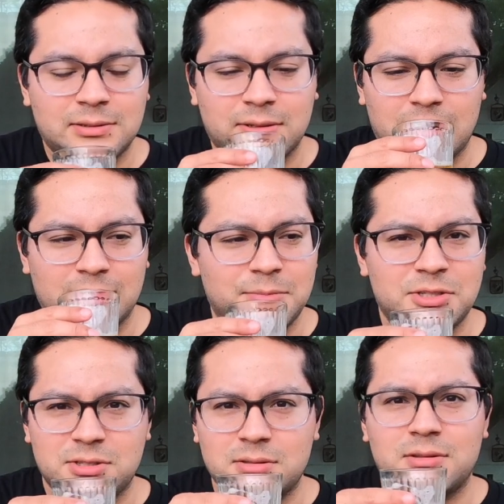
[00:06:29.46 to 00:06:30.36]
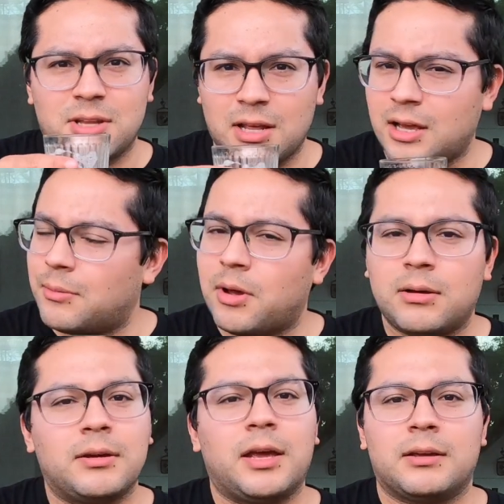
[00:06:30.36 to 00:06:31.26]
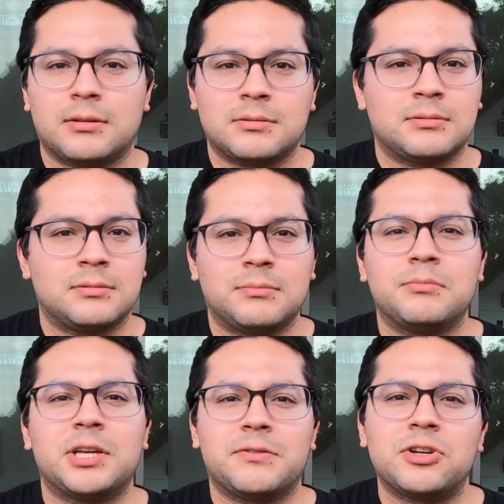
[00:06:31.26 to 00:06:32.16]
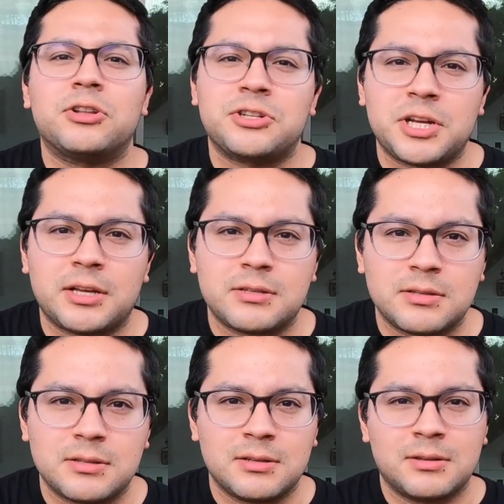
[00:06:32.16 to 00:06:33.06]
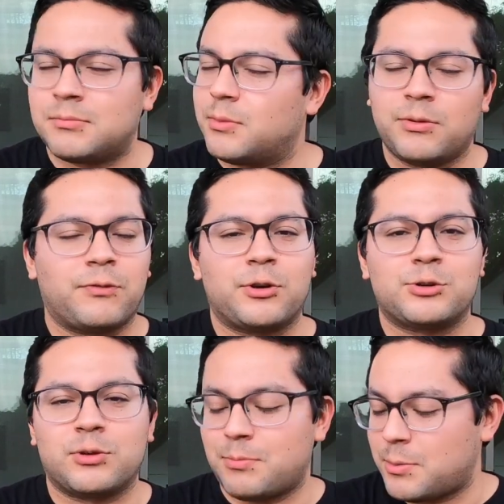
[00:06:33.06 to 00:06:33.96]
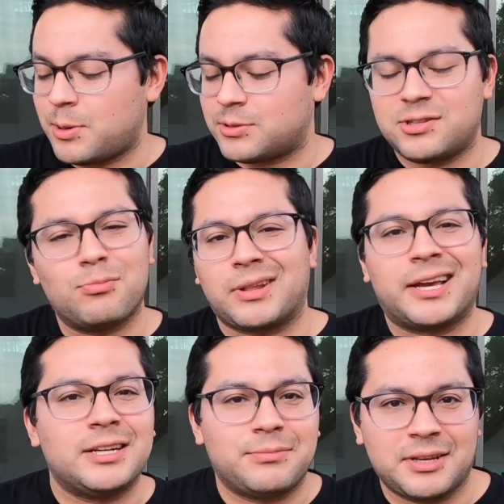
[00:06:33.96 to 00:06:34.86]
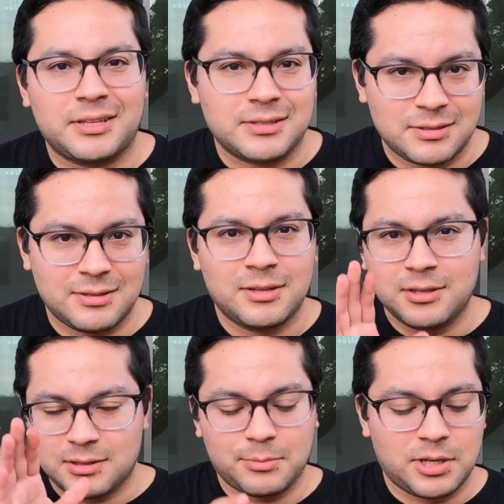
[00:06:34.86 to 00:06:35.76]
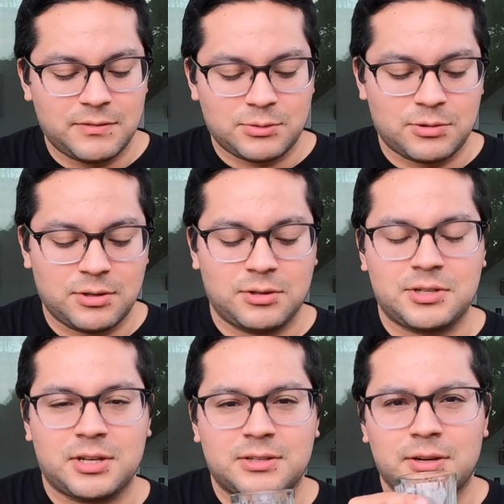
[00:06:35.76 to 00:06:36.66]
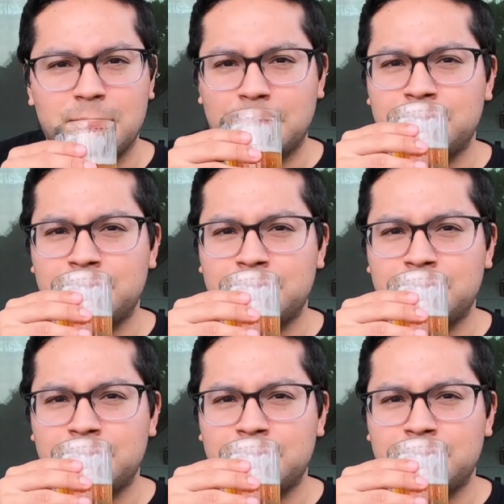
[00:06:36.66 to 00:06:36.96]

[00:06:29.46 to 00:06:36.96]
Okay, let me just, hey, I'm gonna give it another chance. Maybe the first one, maybe I was still blinded by these. I'm gonna give this one another chance here.